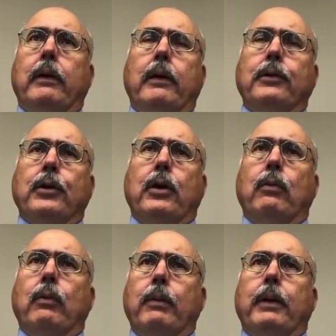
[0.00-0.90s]
as you
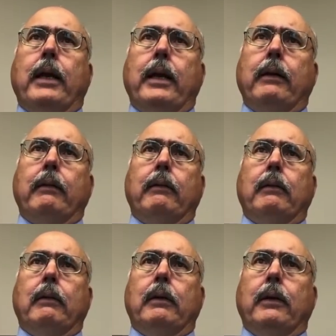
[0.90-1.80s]
know, M and A
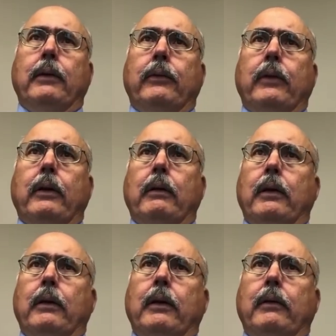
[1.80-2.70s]
is a,
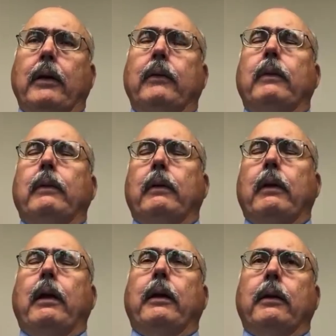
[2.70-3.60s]
it, it takes two to
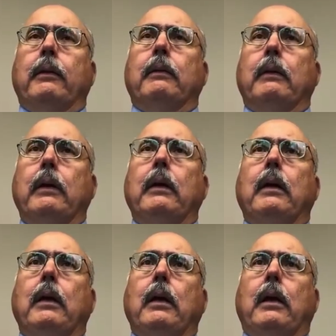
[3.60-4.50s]
tango.
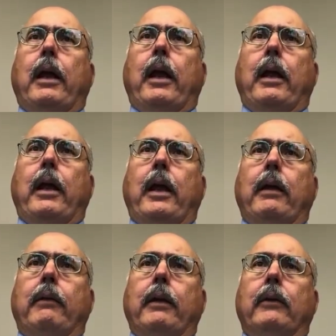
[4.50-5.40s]
Yeah. And,
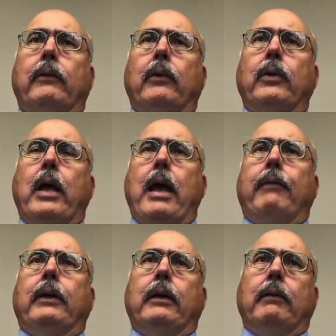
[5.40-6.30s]
and uh, so you have
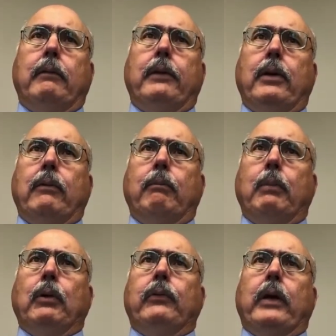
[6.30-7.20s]
to get, you know,
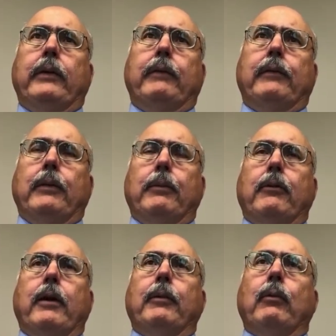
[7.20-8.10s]
both sides up to an
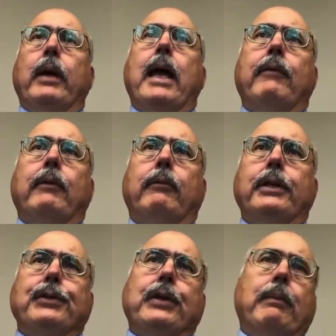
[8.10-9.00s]
agreement. We haven't
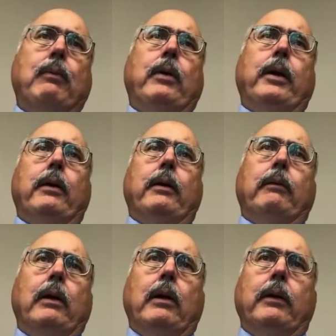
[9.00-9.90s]
reached that point
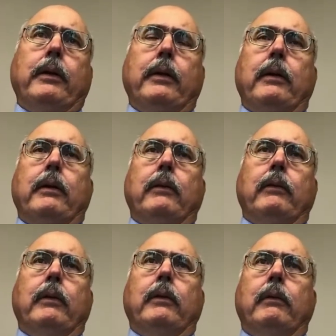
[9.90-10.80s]
on, on the,
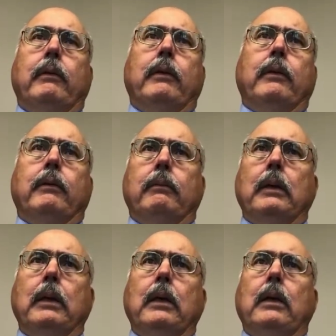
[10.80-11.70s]
the, the,
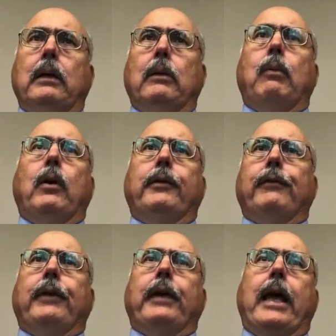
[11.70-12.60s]
the points
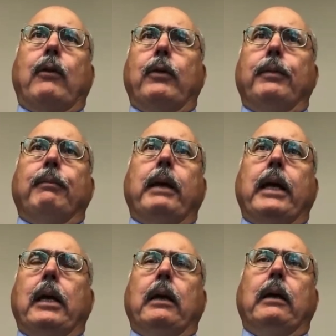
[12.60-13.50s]
of attack we've been
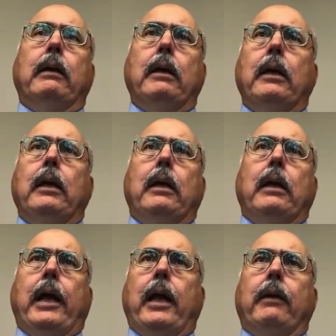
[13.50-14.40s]
making.
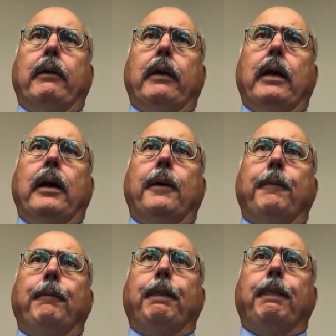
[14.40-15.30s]
And, uh,
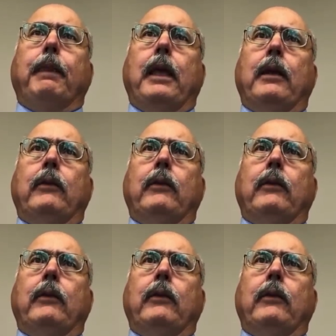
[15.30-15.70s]
and